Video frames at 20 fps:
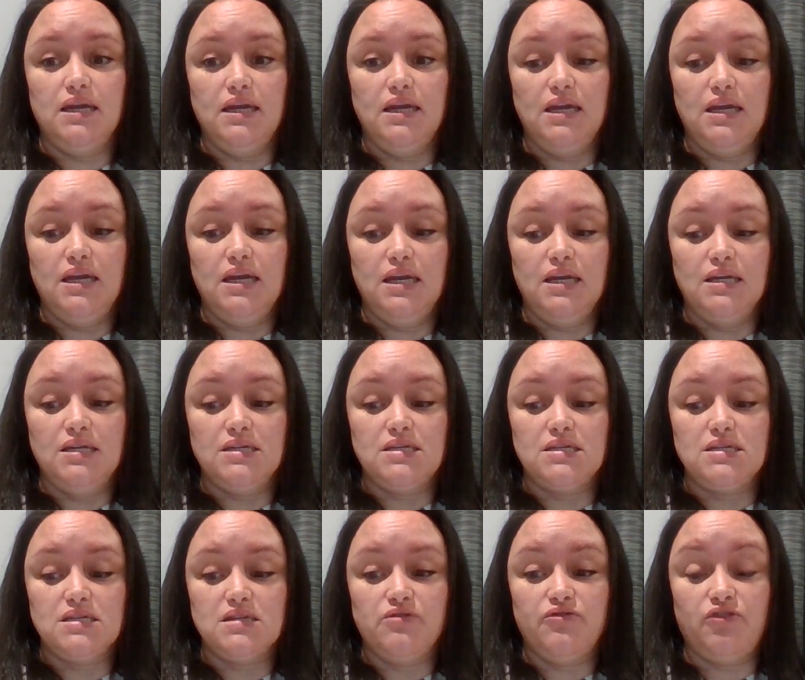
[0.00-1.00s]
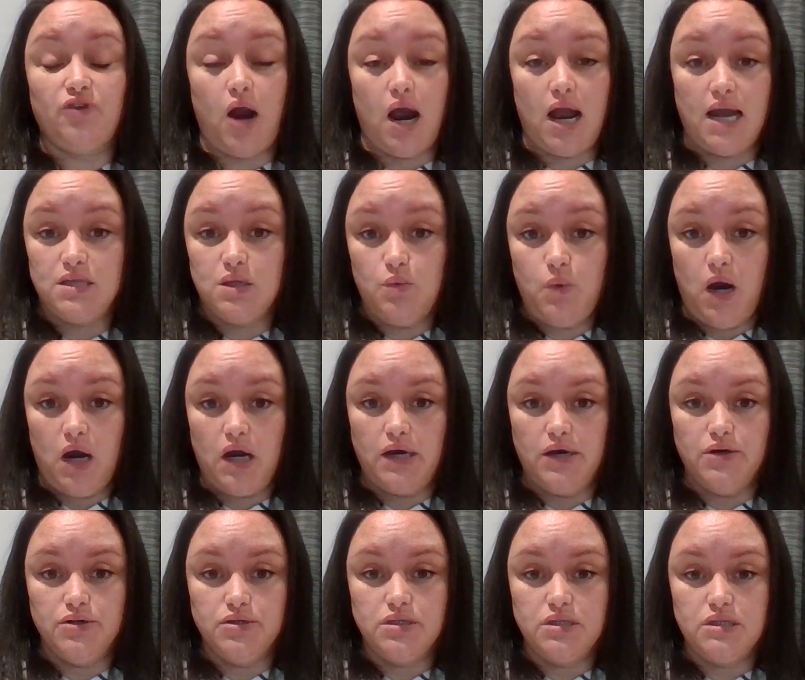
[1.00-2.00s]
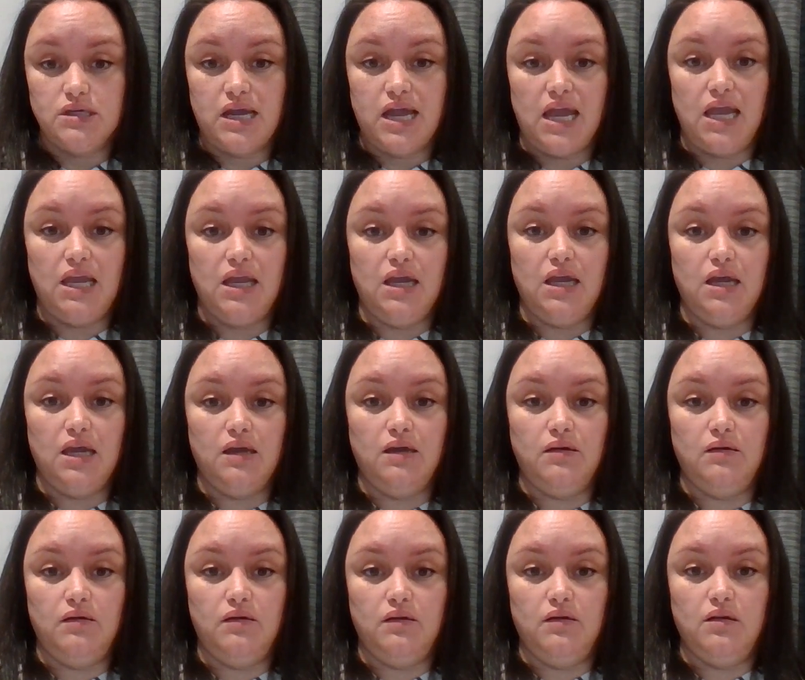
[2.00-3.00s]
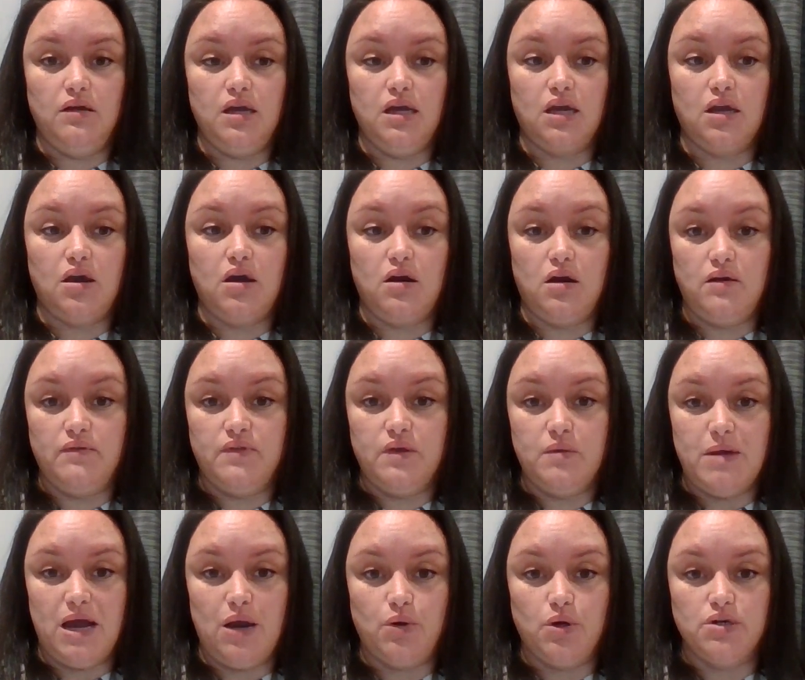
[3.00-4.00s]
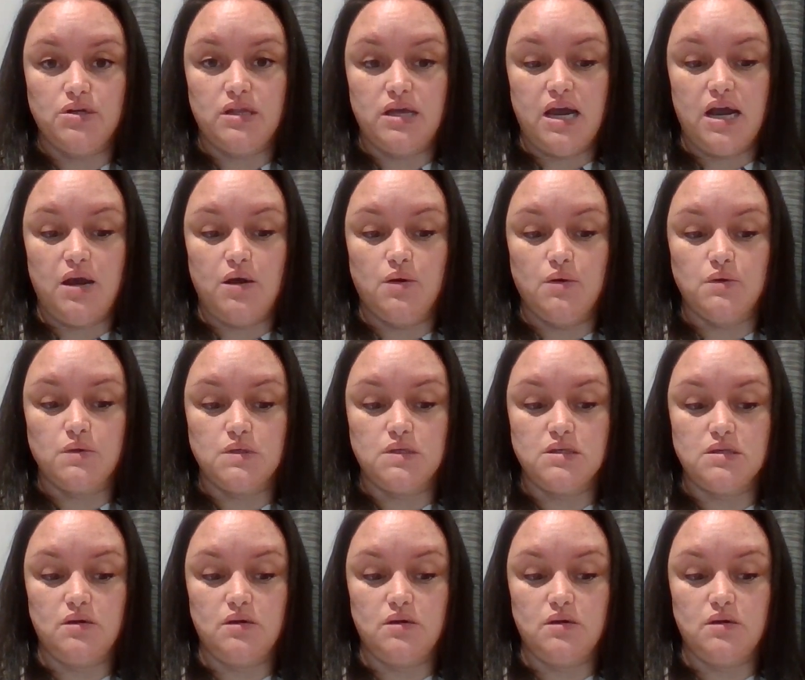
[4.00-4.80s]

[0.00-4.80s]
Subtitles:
it fried the wires and it cut off the power to the house